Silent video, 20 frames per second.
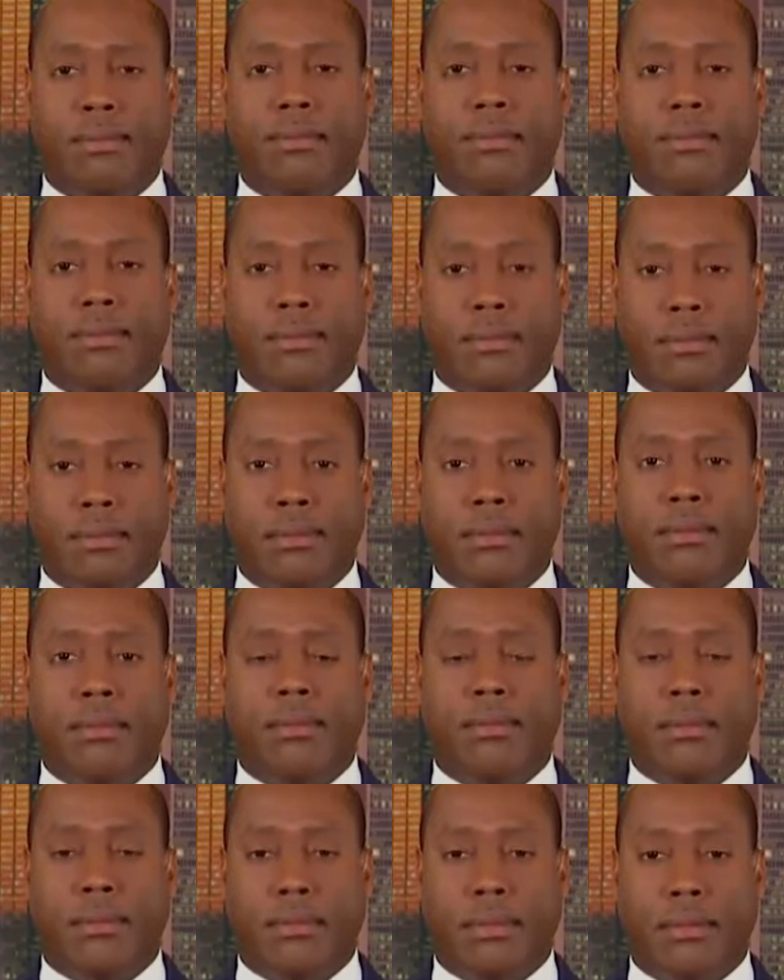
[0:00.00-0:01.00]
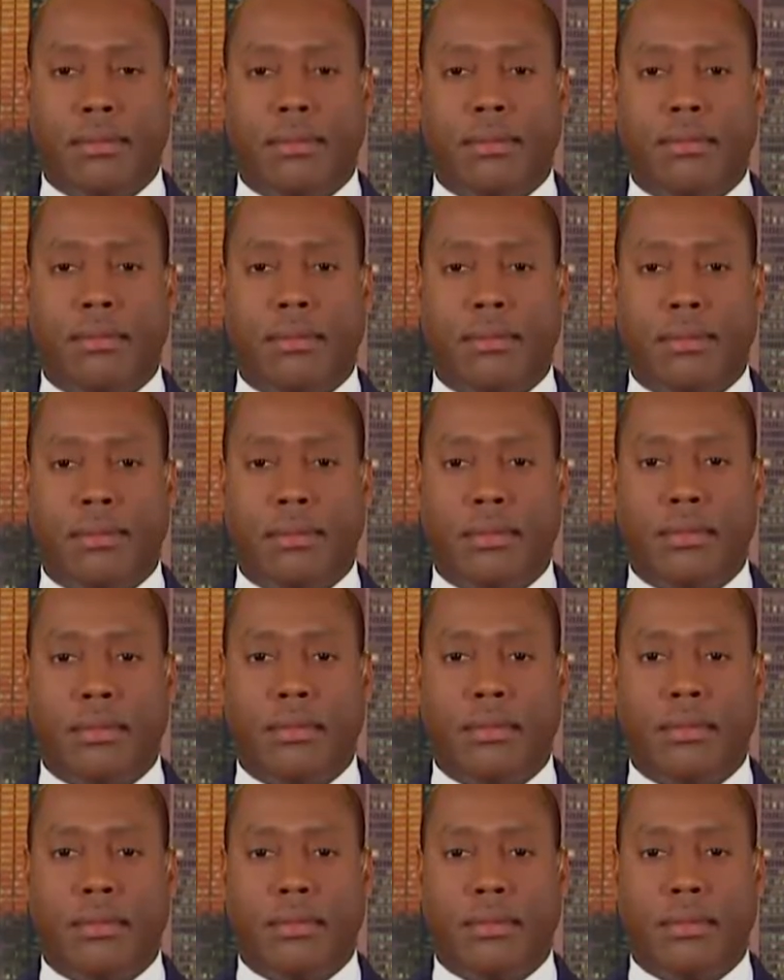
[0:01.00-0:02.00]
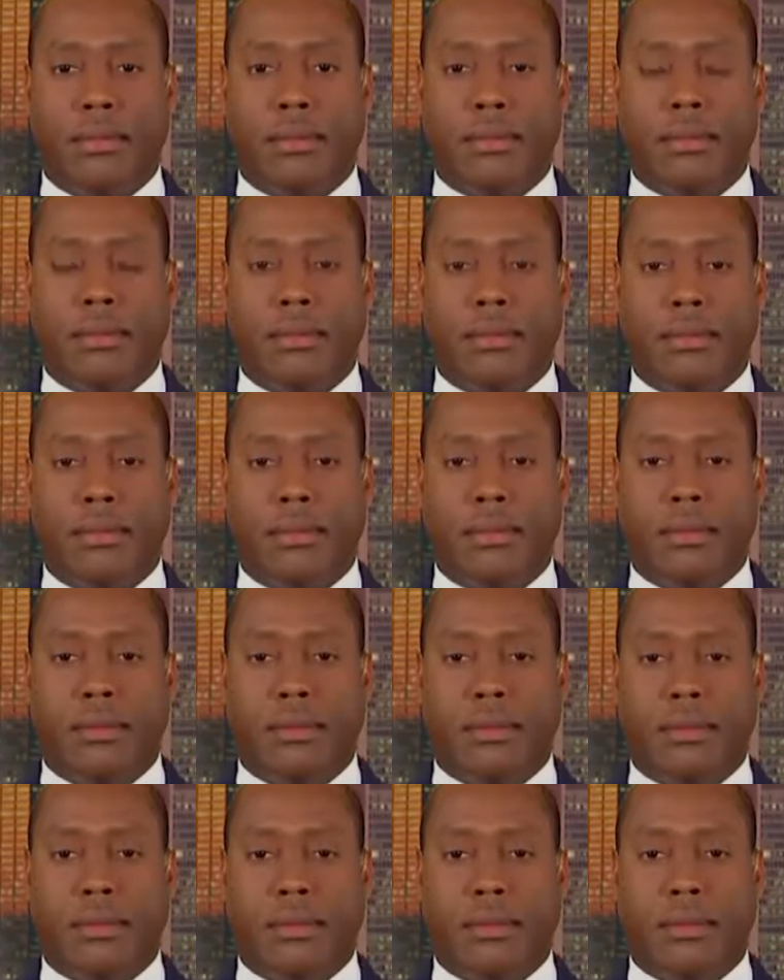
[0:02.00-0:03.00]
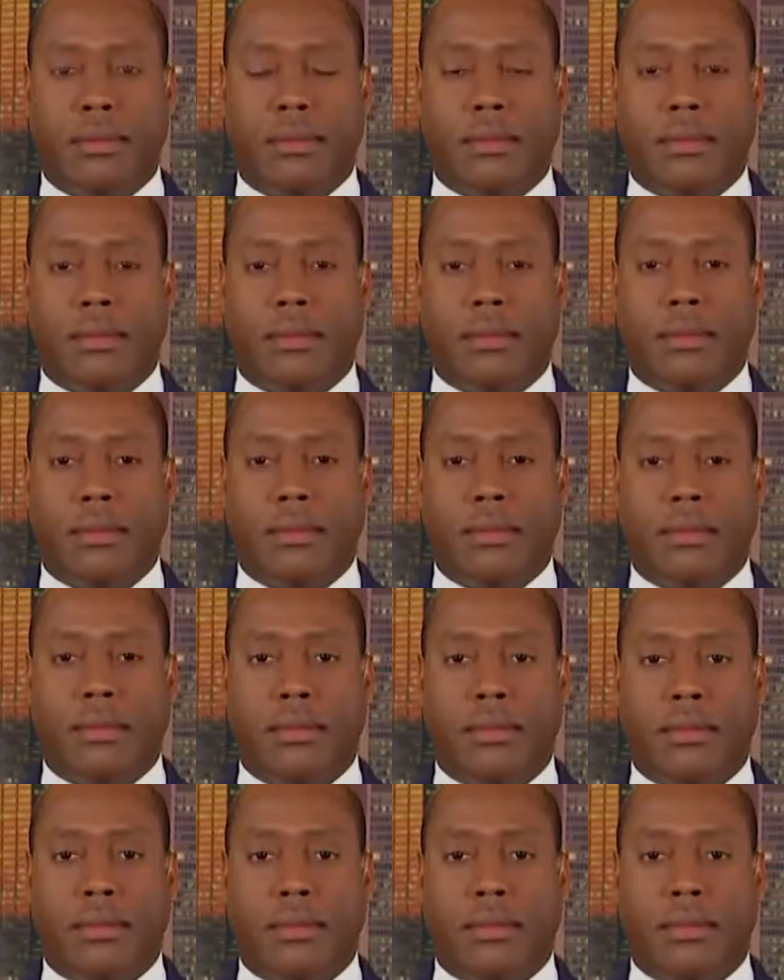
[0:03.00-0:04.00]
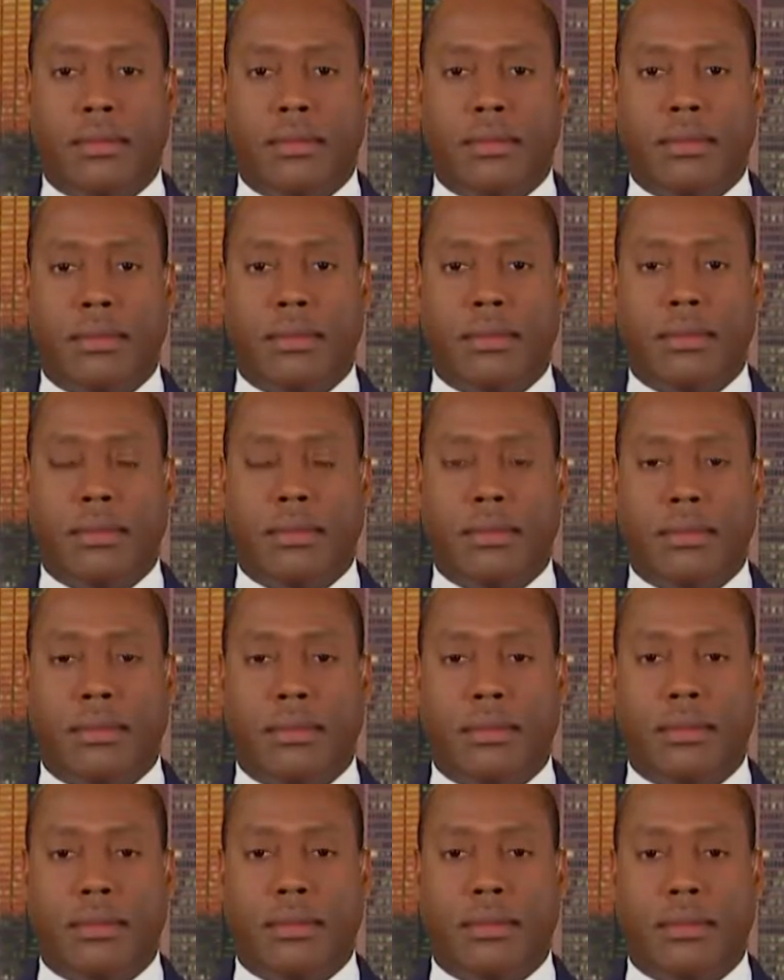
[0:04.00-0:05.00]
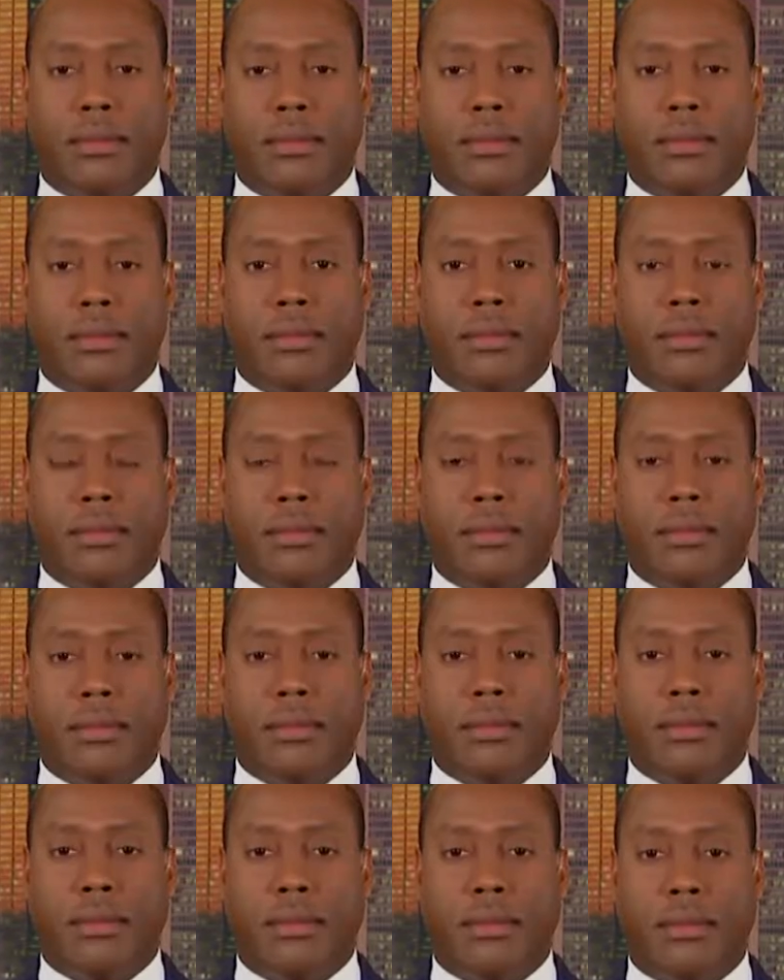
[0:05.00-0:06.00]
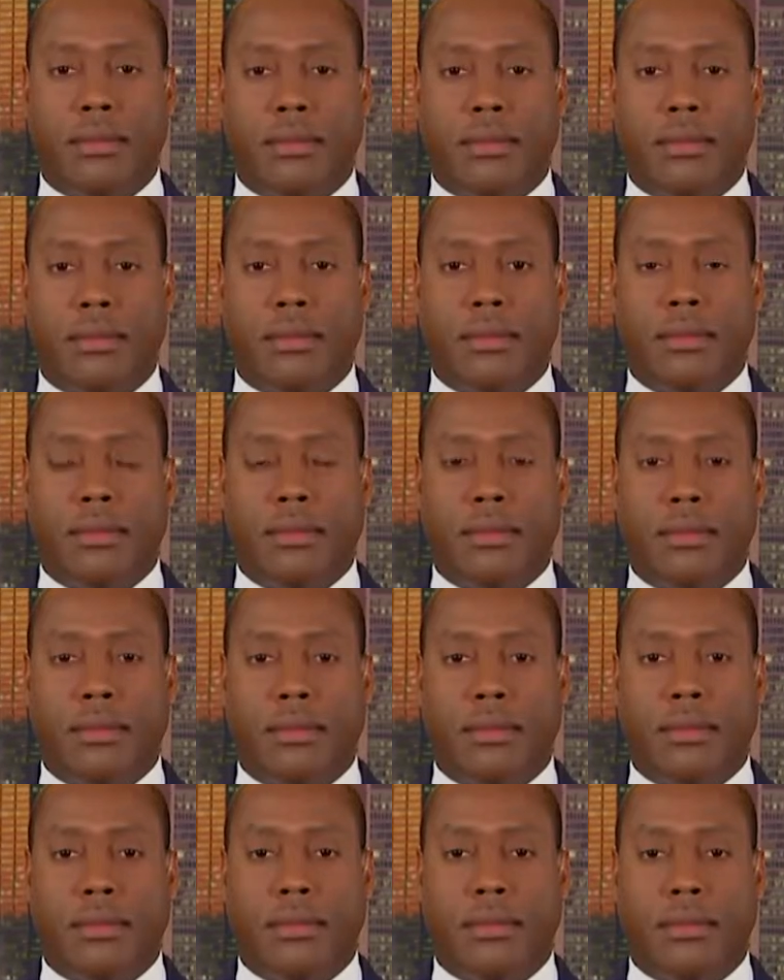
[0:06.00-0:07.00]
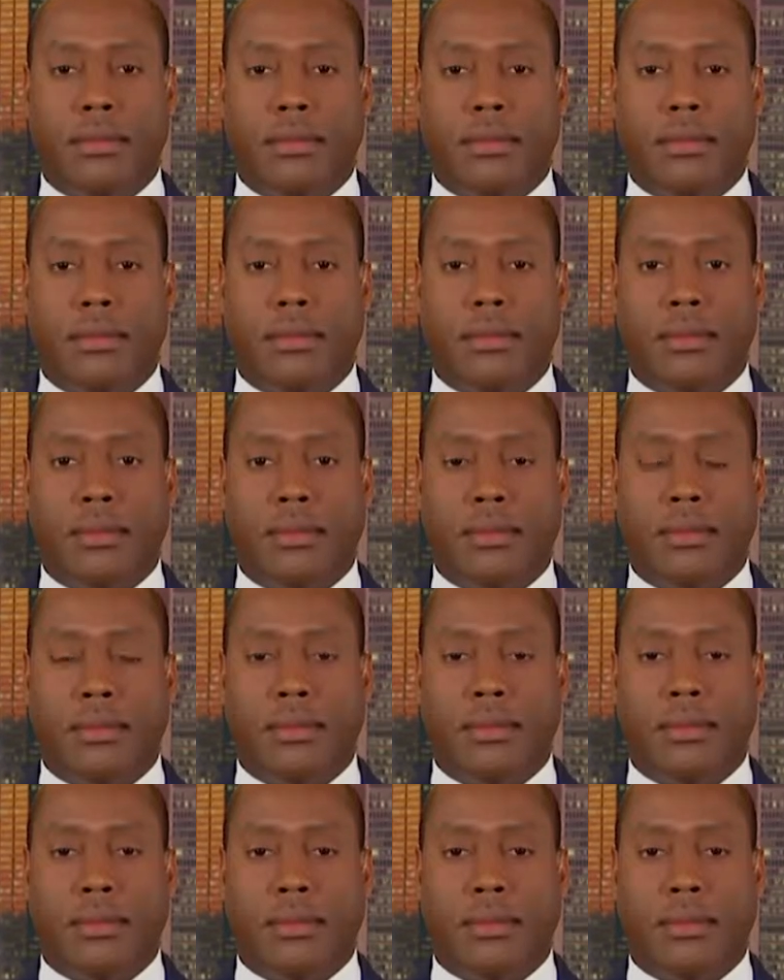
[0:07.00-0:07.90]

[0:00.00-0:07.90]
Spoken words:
(not speaking)